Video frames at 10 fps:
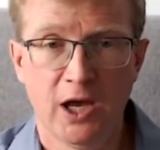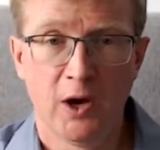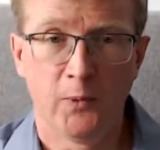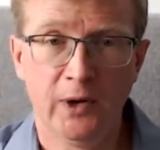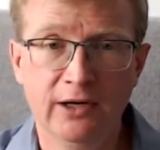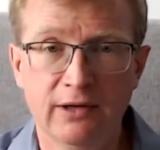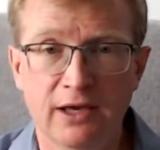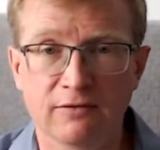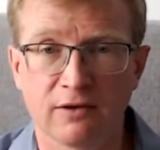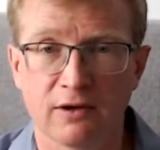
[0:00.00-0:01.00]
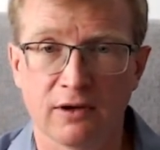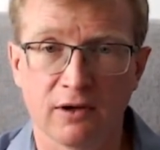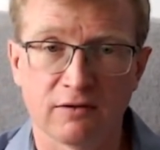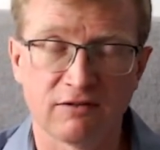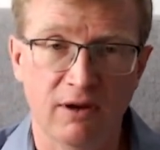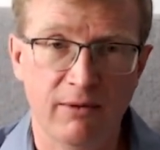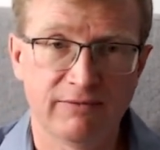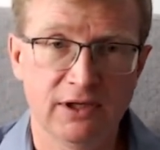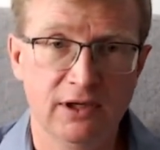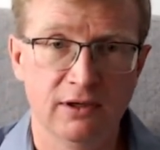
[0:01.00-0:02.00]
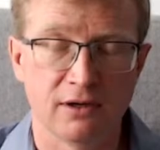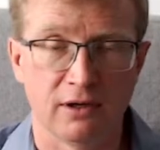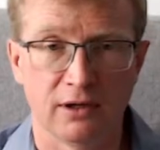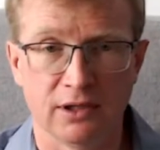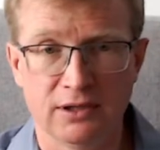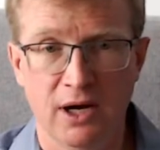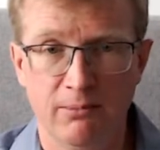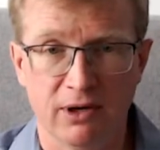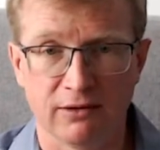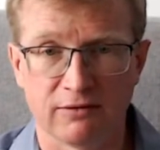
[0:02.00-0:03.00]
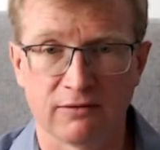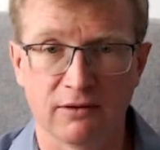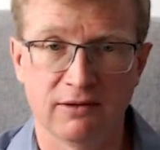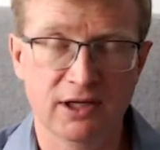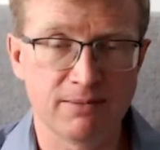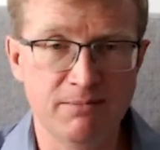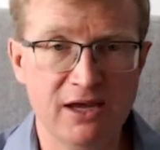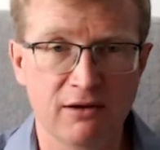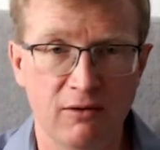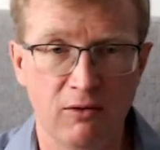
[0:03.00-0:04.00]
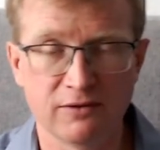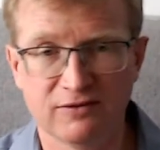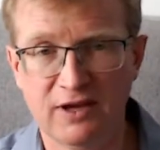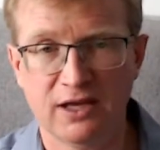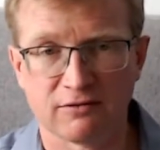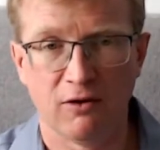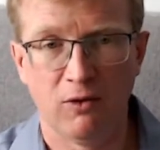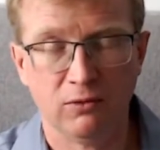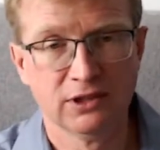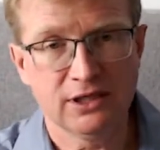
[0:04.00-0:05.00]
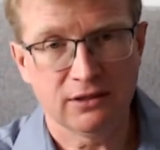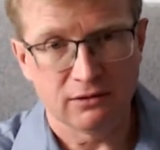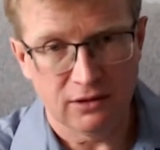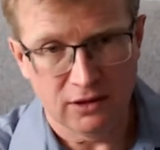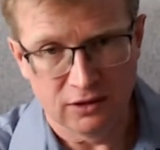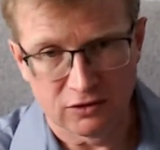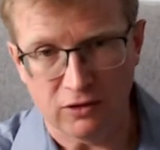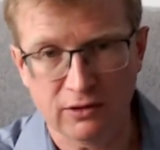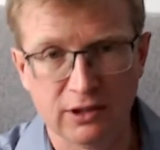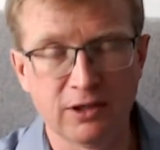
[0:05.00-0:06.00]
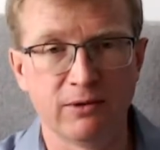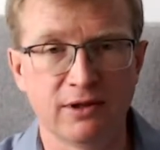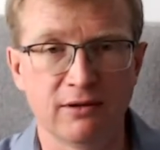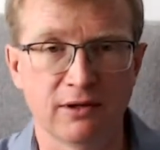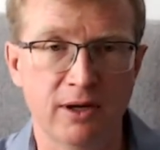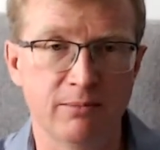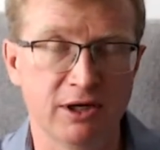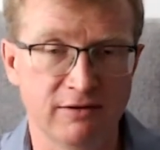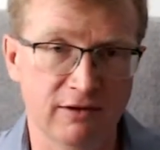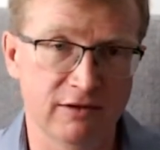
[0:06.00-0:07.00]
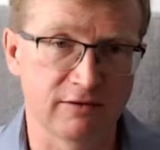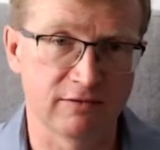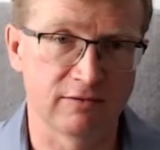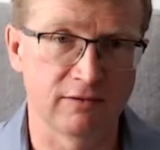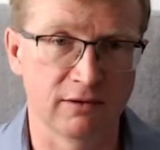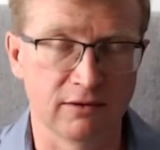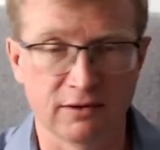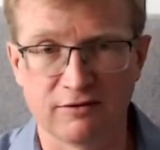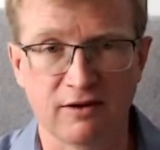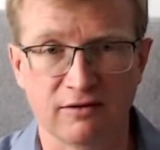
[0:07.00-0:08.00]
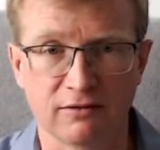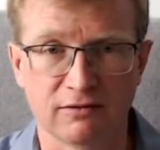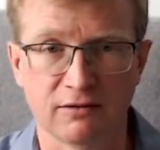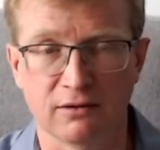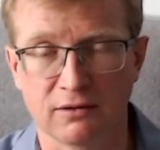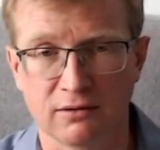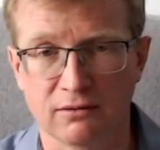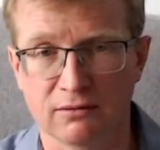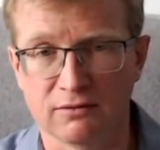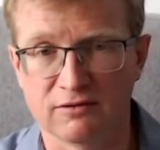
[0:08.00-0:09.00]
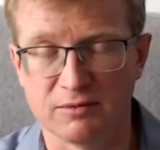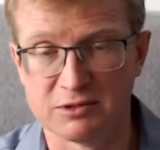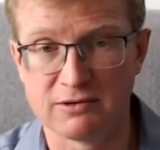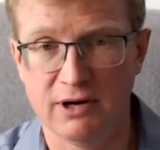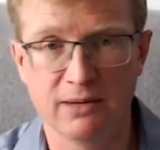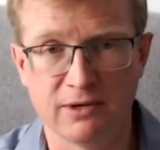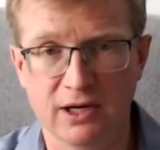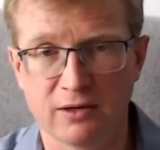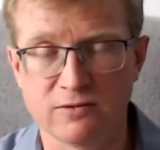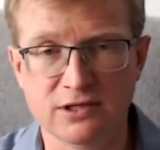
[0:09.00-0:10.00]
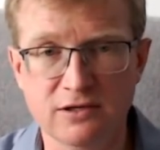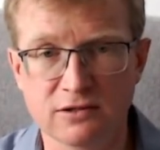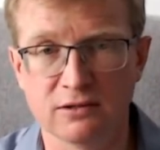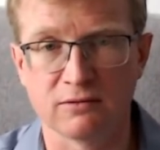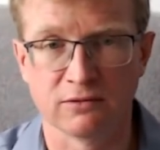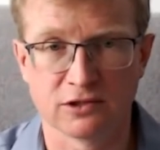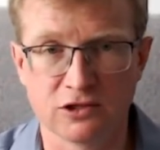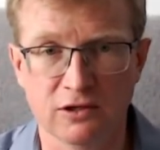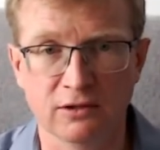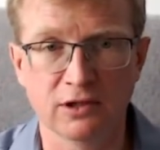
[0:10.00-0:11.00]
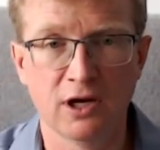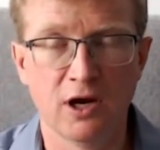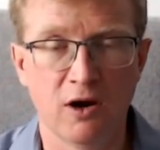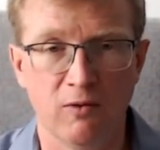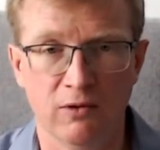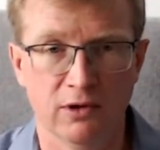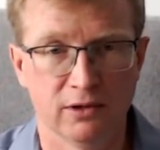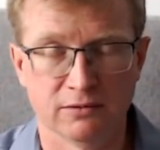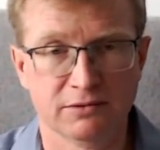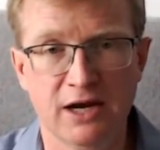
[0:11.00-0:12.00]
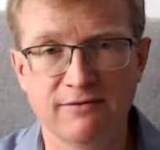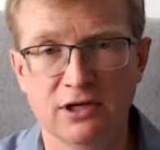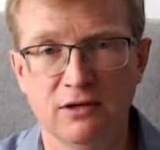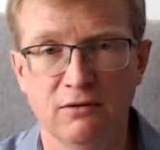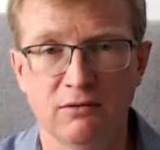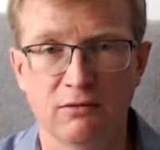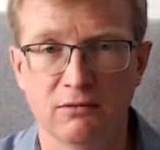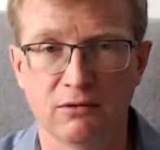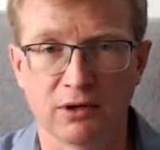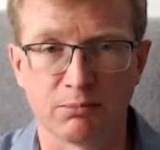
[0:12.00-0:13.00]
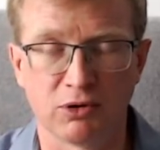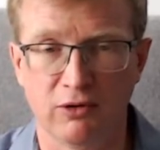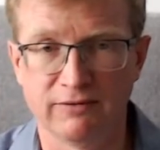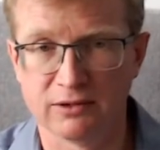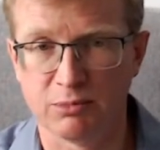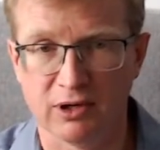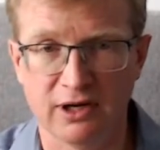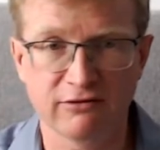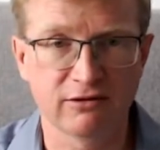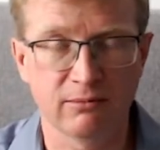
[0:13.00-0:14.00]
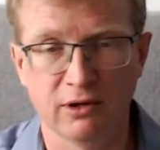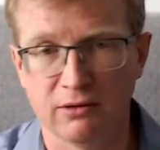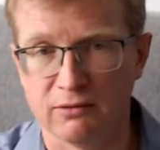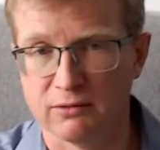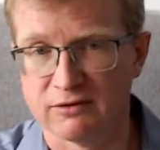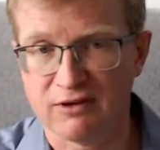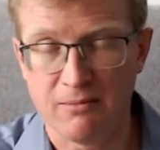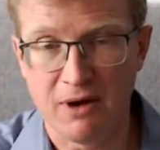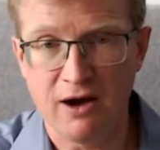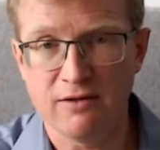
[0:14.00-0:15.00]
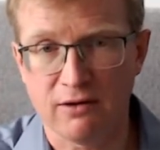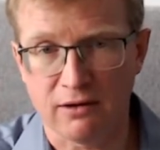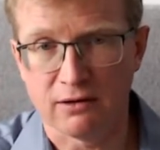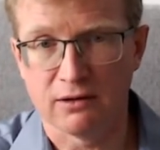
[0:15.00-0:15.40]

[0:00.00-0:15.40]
Whereas some of the numbers that make sense only internally within the company, such as, let's say, subscriber acquisition or churn or revenue or profit per customer or some other